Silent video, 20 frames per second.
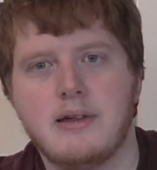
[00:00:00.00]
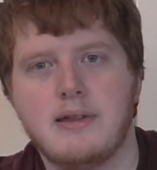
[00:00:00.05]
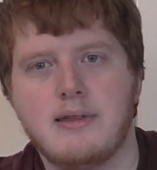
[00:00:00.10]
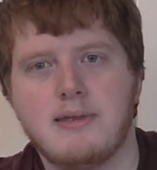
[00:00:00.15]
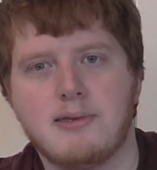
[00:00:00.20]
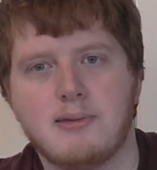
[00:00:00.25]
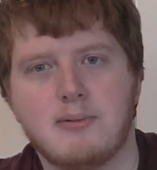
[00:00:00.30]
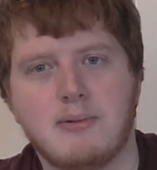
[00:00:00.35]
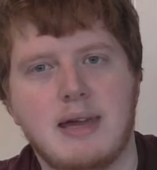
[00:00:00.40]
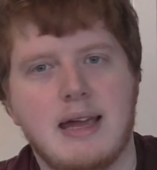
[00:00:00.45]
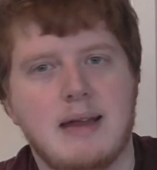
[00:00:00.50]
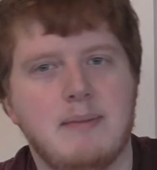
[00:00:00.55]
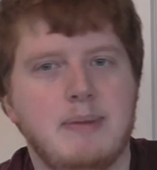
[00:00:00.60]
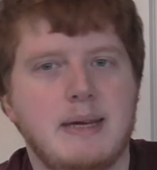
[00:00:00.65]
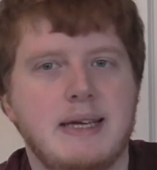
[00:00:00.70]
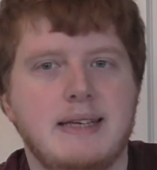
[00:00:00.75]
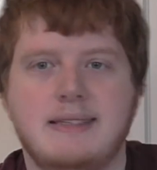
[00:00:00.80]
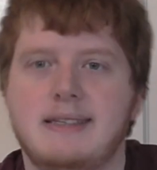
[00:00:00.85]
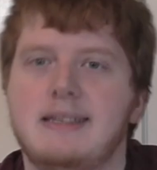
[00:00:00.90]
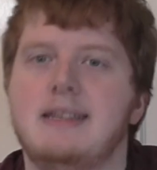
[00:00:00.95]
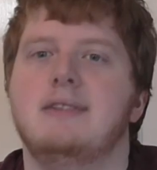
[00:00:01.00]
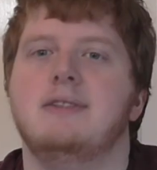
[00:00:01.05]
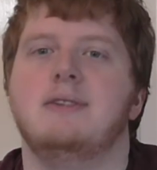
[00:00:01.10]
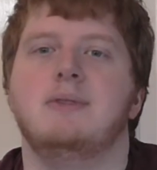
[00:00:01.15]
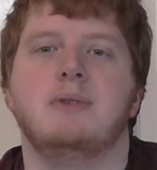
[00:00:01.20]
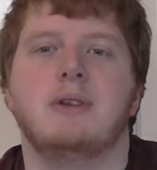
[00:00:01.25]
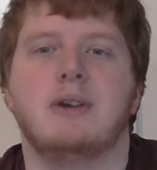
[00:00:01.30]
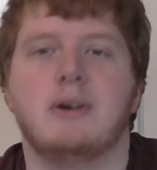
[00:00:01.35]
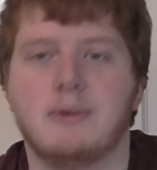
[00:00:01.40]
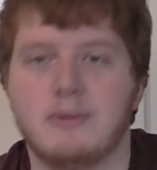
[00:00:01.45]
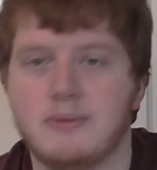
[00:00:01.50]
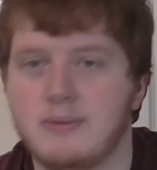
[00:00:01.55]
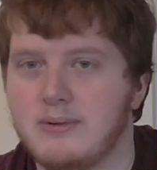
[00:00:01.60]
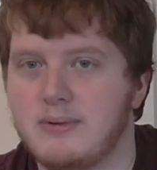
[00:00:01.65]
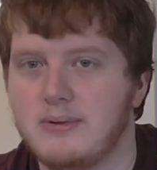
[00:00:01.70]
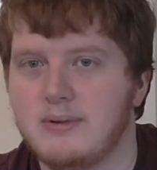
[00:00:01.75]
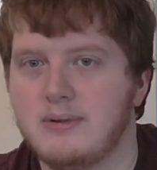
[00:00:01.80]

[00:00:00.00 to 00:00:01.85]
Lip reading: 3 NPCs you know